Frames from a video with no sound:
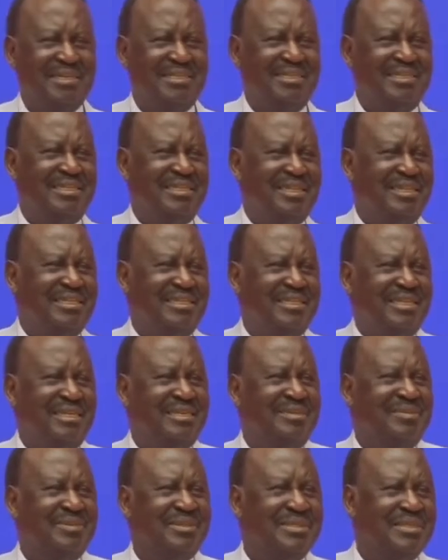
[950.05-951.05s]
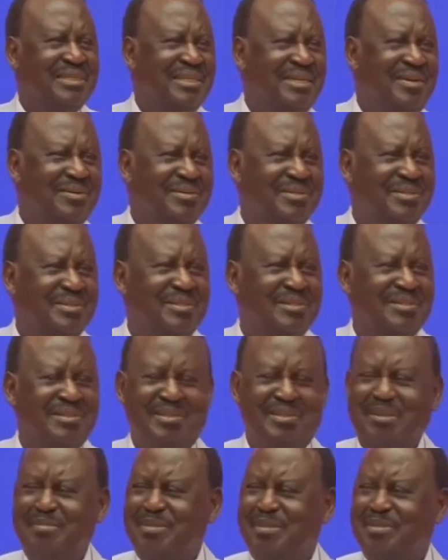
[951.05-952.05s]
It is just there on the ground. So
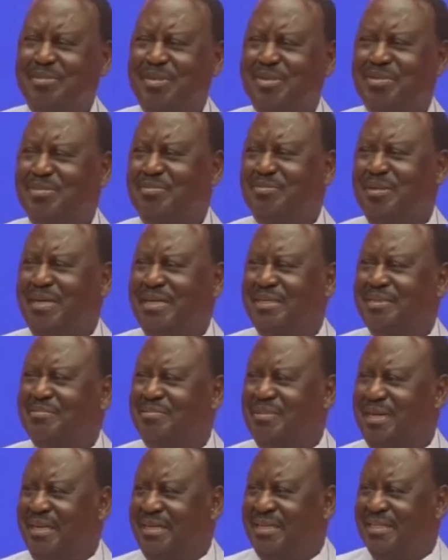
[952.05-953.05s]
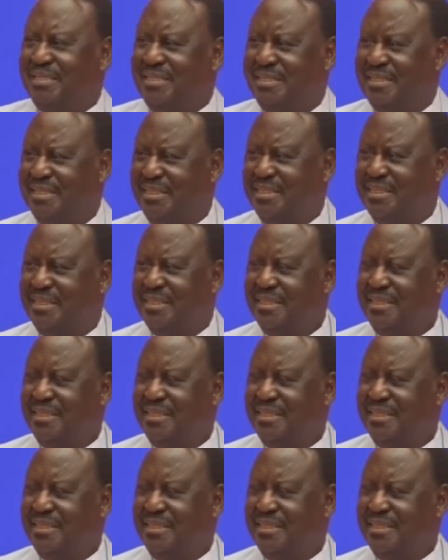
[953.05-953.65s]
somebody want to buy it, buy it.